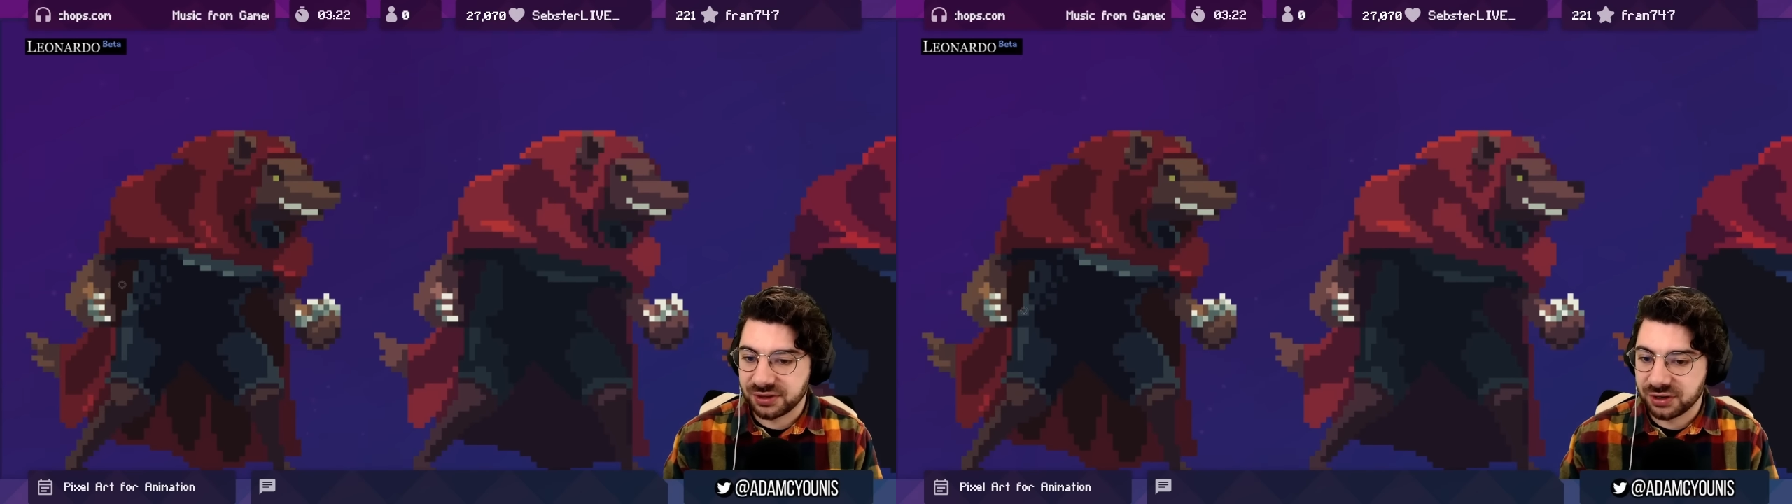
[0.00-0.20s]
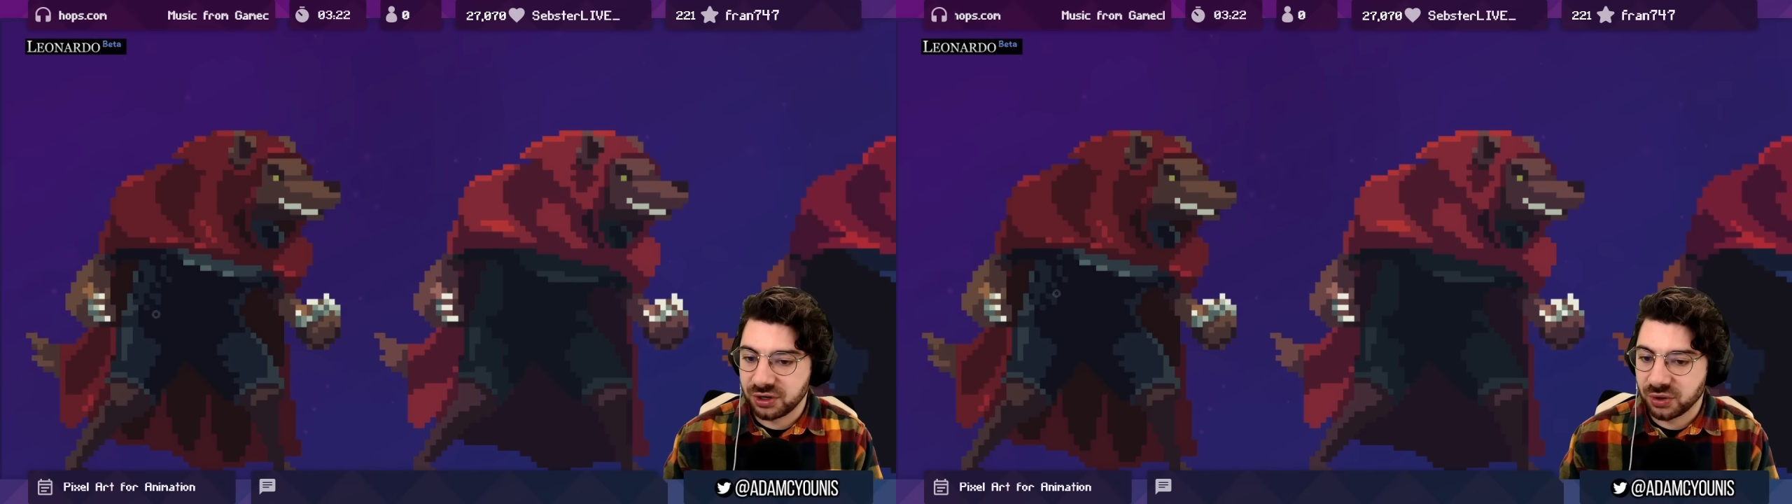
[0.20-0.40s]

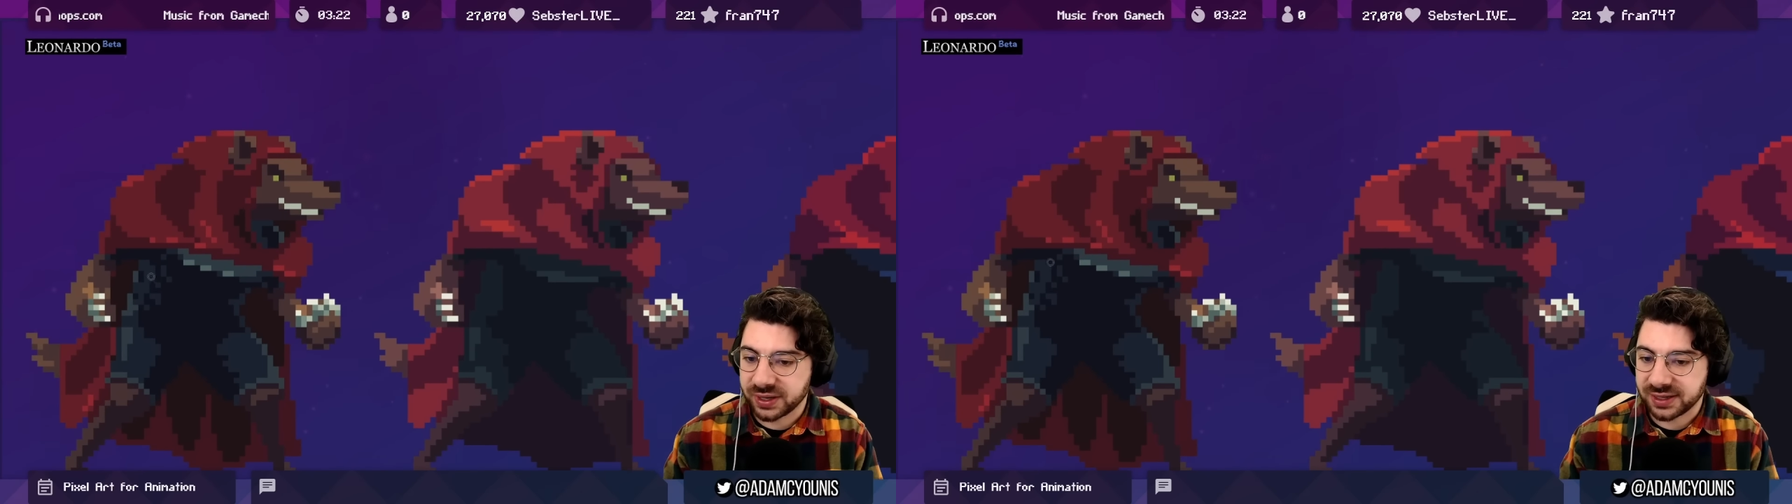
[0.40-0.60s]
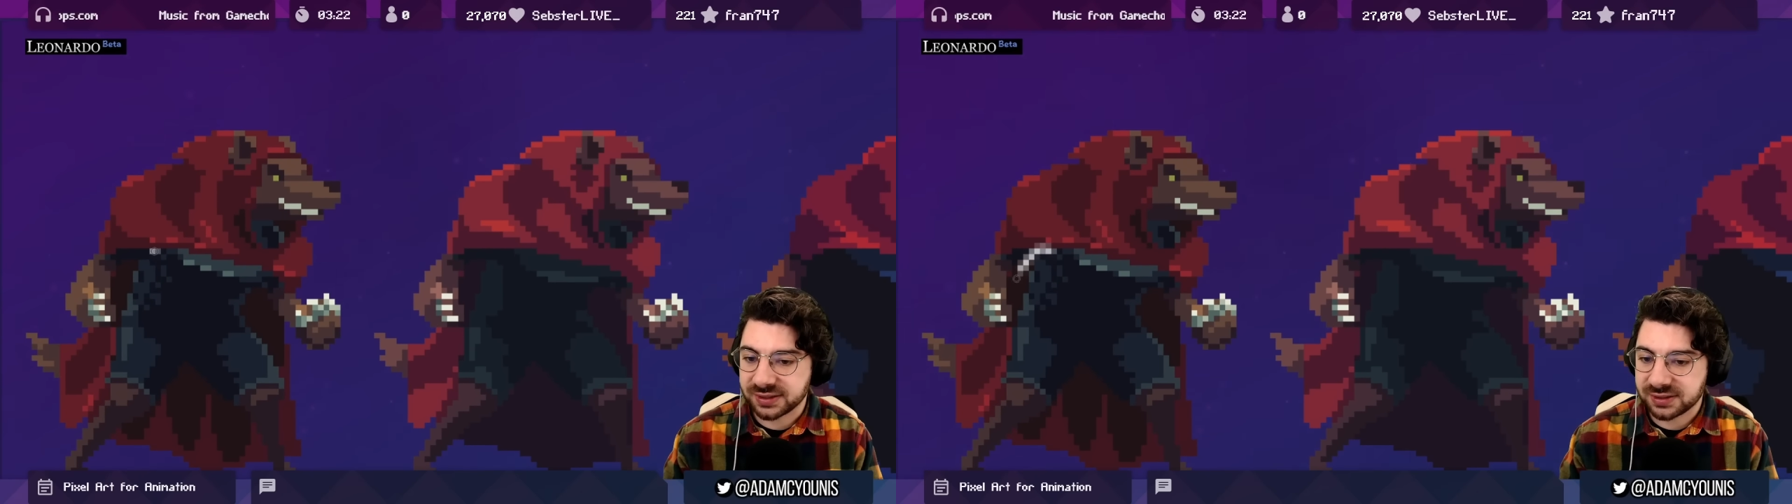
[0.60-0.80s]
the
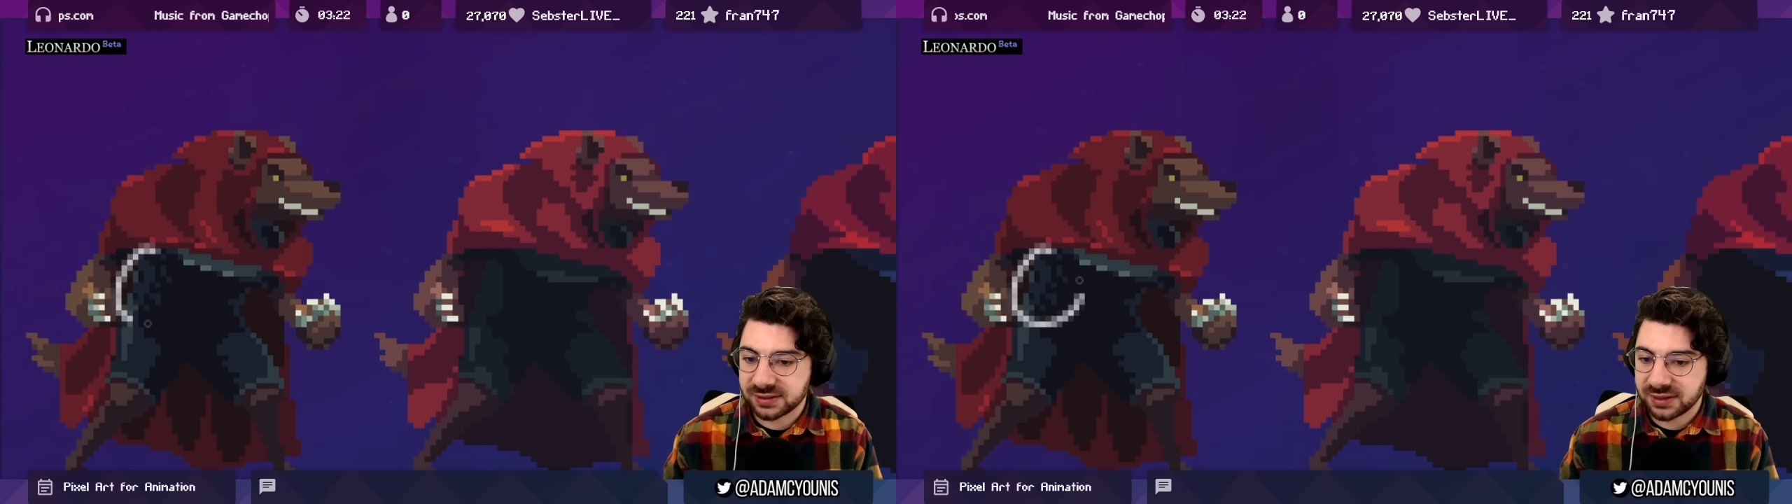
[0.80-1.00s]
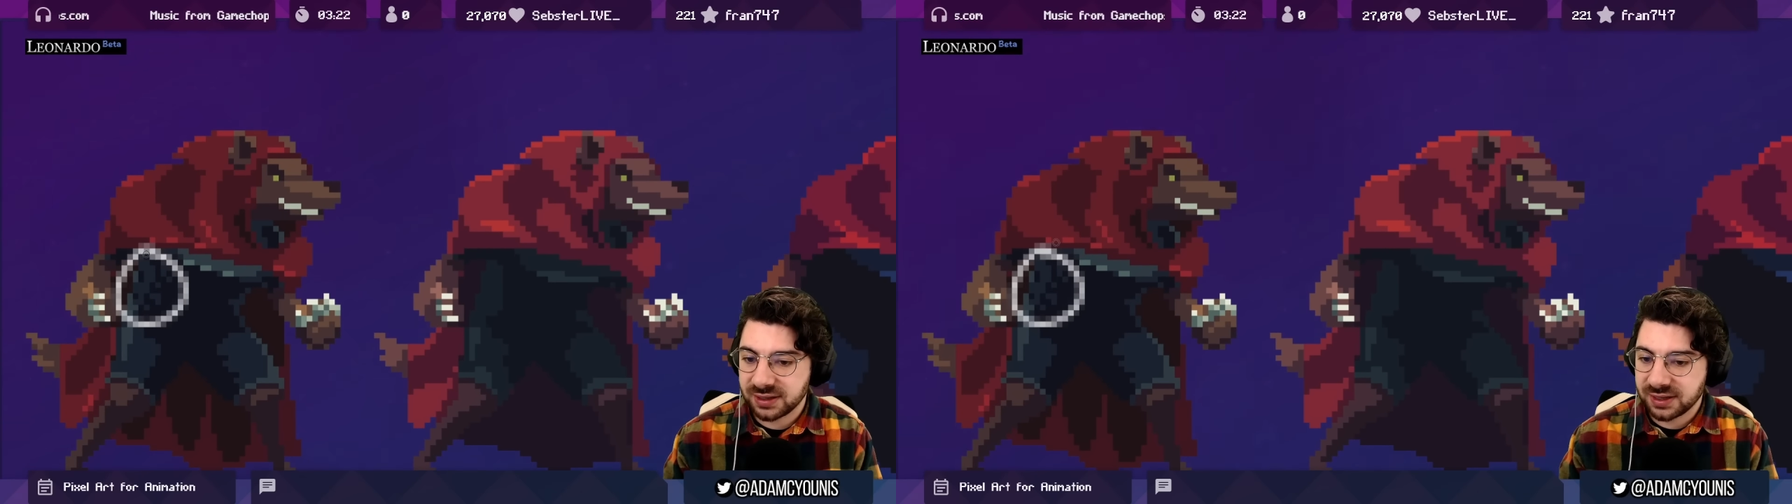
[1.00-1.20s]
noise
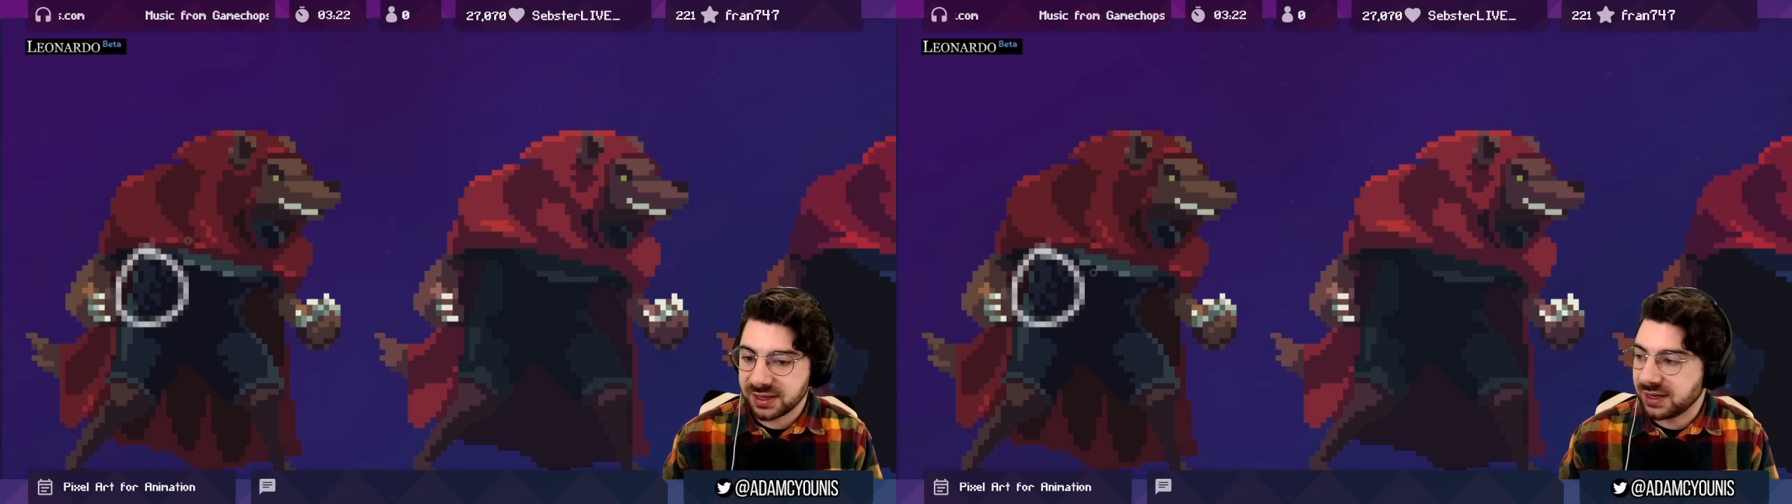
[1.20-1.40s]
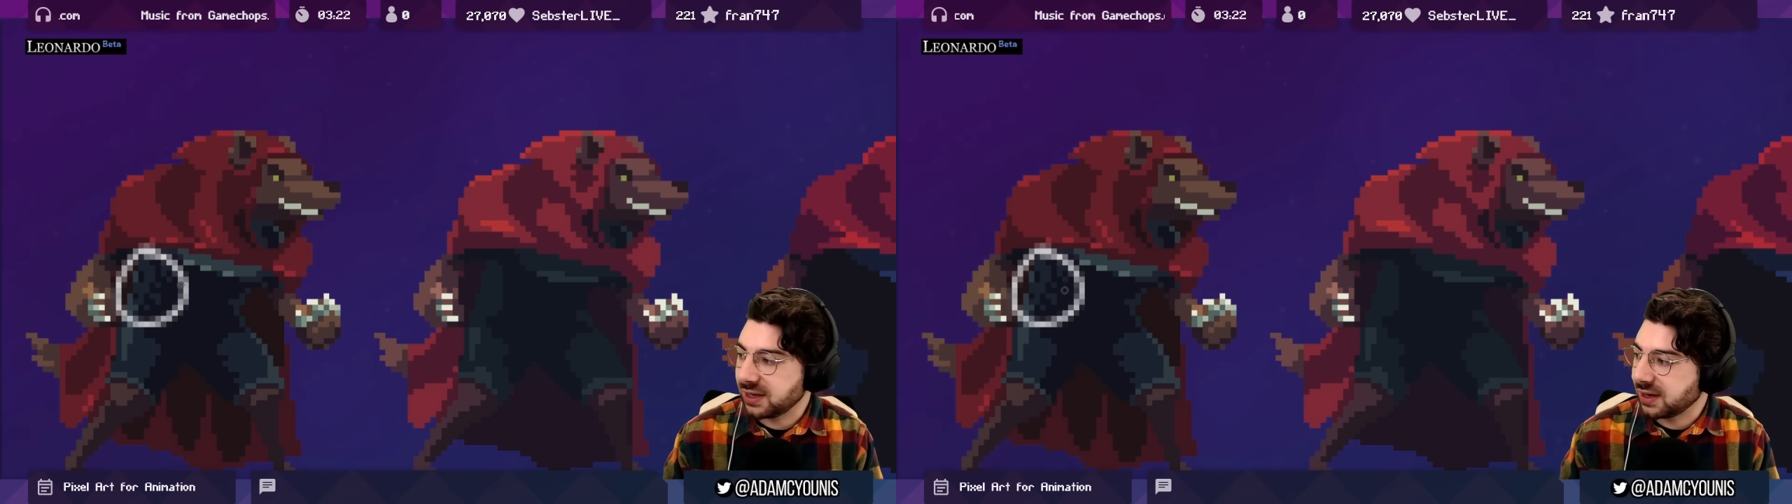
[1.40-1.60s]

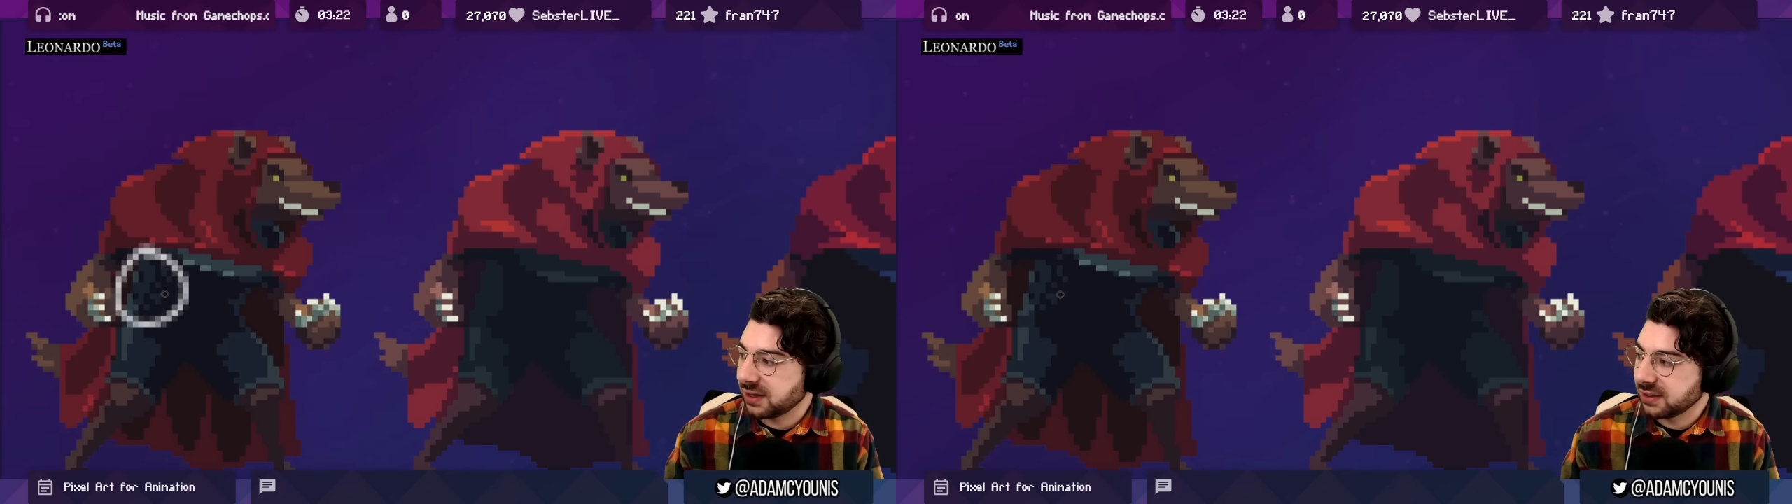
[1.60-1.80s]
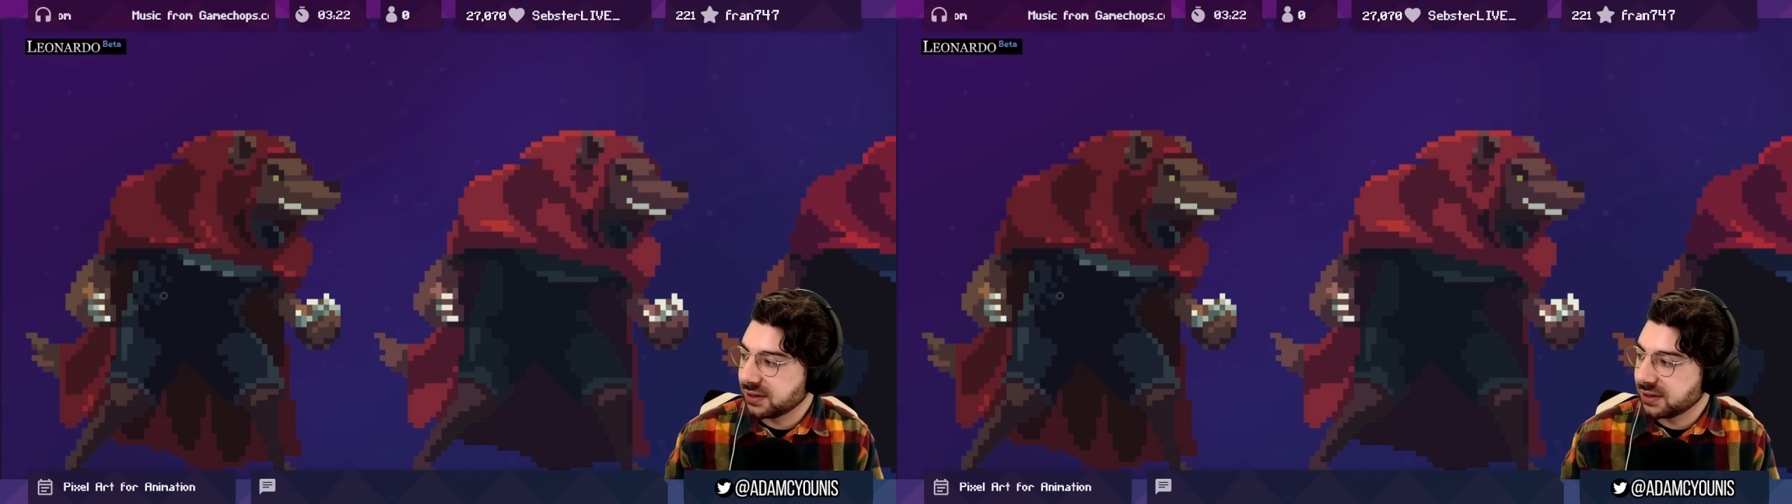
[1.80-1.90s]
here,